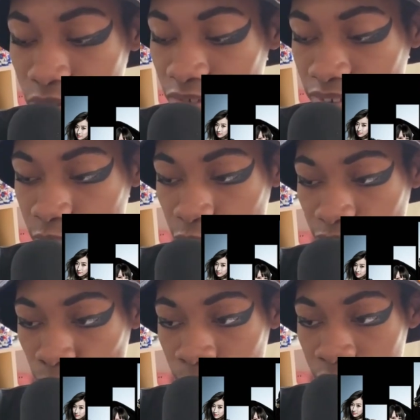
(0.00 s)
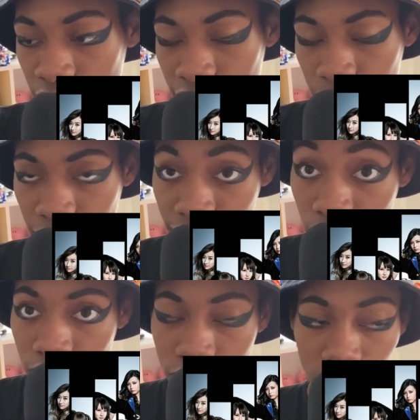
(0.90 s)
video for Believe in My
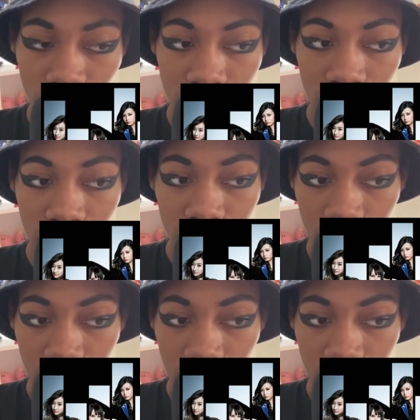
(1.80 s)
Flush, which is